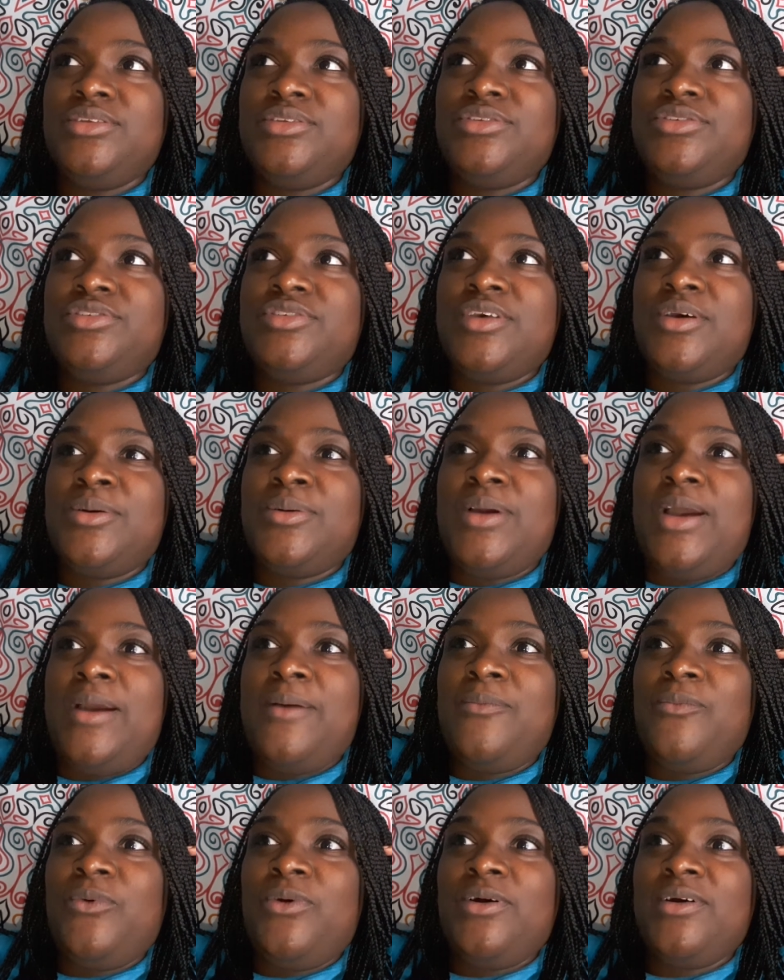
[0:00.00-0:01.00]
So
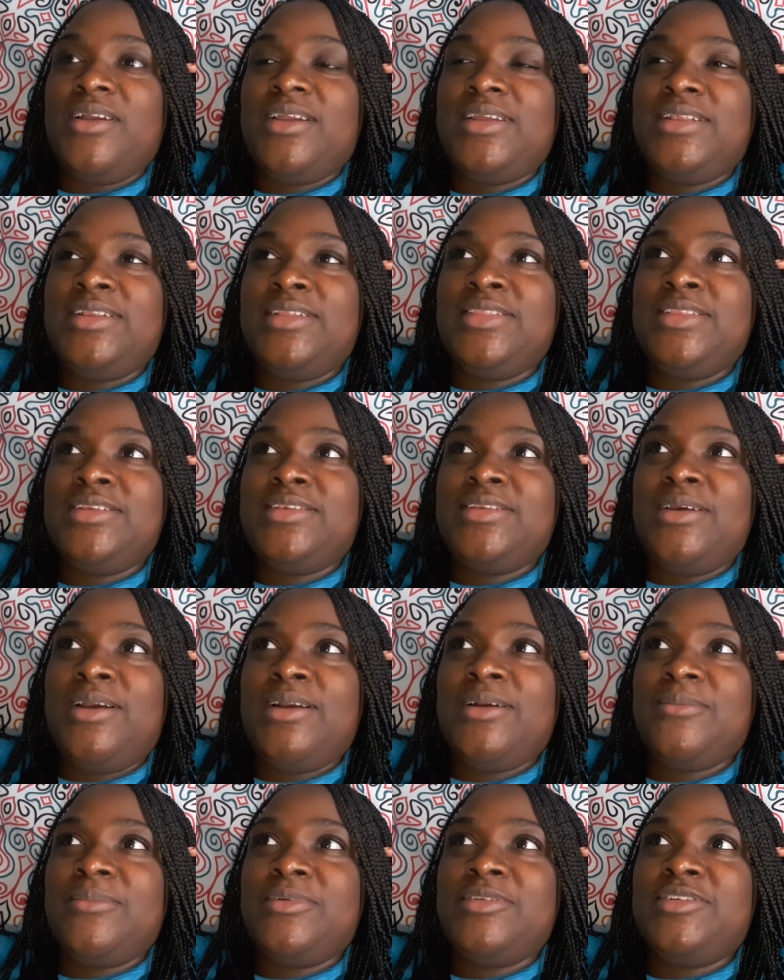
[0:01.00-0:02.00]
I'm walking in the
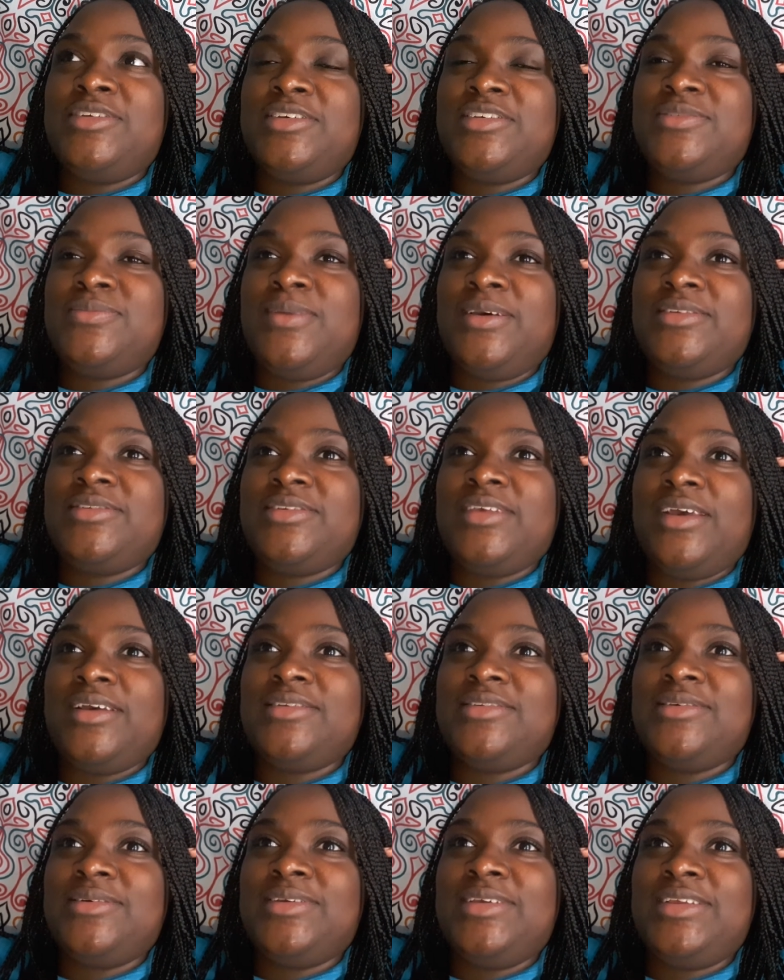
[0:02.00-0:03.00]
dark with just my socks on,